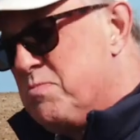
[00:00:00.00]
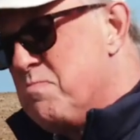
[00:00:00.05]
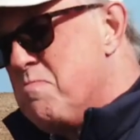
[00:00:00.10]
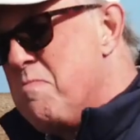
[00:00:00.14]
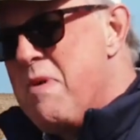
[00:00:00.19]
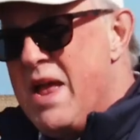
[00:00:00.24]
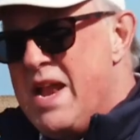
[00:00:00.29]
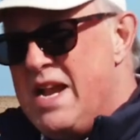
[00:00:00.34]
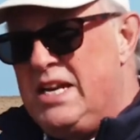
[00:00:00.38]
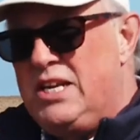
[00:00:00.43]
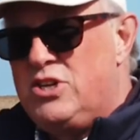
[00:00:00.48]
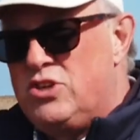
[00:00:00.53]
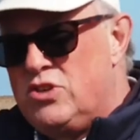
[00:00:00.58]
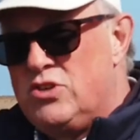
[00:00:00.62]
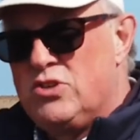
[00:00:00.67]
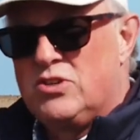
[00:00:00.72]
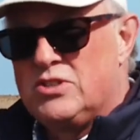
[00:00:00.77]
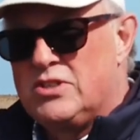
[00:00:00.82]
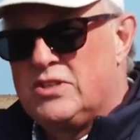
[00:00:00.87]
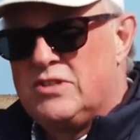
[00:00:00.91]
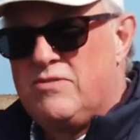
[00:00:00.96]
many
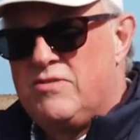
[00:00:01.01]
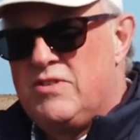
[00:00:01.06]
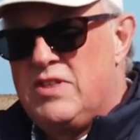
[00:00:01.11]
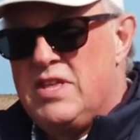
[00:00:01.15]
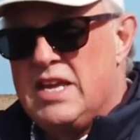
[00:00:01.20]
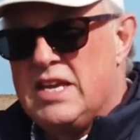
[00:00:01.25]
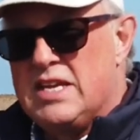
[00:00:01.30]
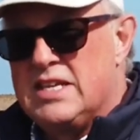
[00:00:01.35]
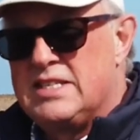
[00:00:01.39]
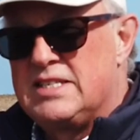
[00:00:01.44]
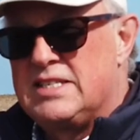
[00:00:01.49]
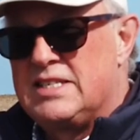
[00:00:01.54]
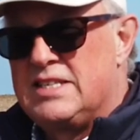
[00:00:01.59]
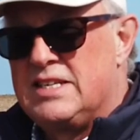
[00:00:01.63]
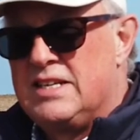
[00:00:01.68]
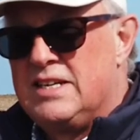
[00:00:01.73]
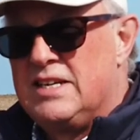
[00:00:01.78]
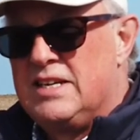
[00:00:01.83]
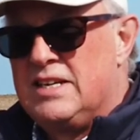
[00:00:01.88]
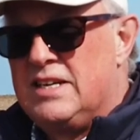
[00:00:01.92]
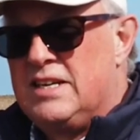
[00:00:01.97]
shots of this,
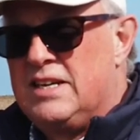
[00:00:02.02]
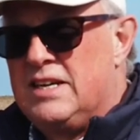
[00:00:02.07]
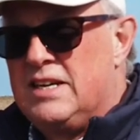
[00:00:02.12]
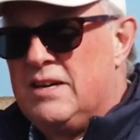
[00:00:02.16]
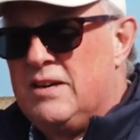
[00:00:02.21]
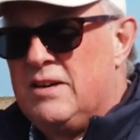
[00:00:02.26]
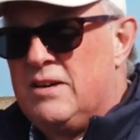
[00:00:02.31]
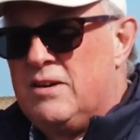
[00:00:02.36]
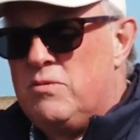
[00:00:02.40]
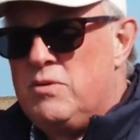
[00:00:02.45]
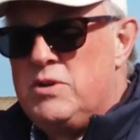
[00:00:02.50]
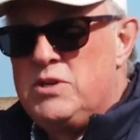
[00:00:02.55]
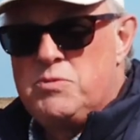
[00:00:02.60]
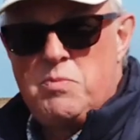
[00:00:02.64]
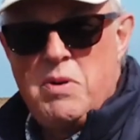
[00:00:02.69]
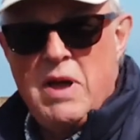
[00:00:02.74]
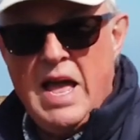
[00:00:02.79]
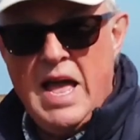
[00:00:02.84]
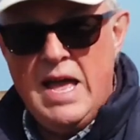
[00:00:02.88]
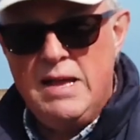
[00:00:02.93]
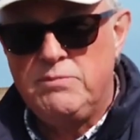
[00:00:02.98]
which
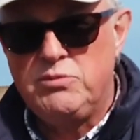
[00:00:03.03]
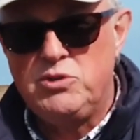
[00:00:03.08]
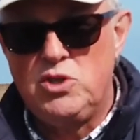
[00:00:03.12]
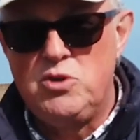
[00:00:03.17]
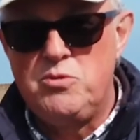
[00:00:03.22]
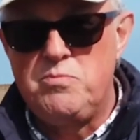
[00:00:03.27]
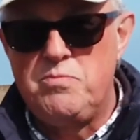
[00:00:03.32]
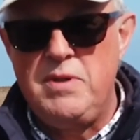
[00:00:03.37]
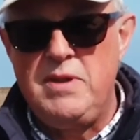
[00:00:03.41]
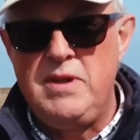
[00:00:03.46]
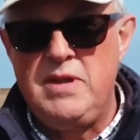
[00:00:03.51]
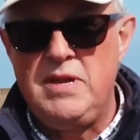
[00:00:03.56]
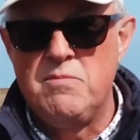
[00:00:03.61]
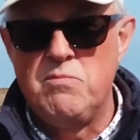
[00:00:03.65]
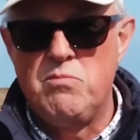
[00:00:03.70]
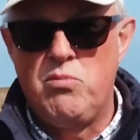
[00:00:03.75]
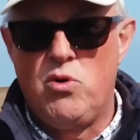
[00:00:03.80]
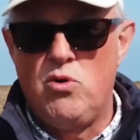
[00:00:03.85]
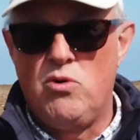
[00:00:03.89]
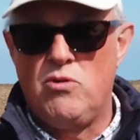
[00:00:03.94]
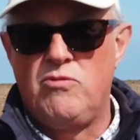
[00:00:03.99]
perhaps could be
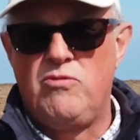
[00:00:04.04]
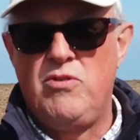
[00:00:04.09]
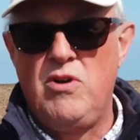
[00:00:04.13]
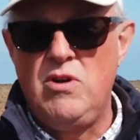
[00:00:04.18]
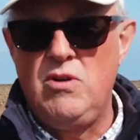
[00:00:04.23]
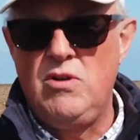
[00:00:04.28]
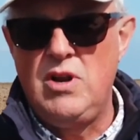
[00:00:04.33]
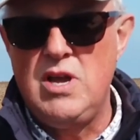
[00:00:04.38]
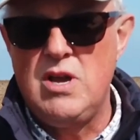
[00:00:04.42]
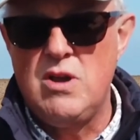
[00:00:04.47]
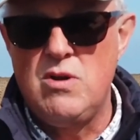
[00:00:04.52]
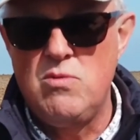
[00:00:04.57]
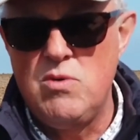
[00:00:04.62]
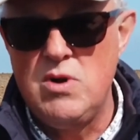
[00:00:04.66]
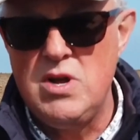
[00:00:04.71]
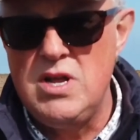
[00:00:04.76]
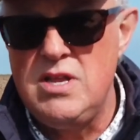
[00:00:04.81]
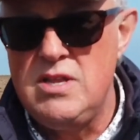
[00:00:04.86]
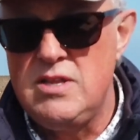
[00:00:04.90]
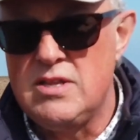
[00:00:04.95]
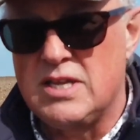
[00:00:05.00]
portfolio
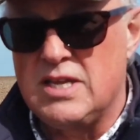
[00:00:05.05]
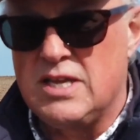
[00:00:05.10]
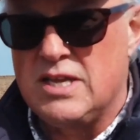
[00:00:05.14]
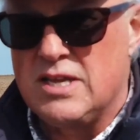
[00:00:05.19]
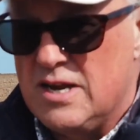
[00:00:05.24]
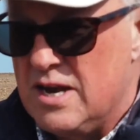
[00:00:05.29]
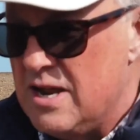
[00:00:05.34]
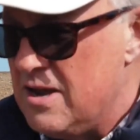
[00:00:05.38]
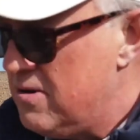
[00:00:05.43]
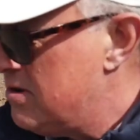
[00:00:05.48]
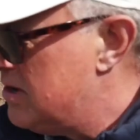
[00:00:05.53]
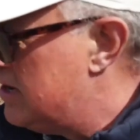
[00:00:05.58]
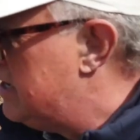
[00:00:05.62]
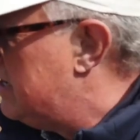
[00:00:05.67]
worthy, you know?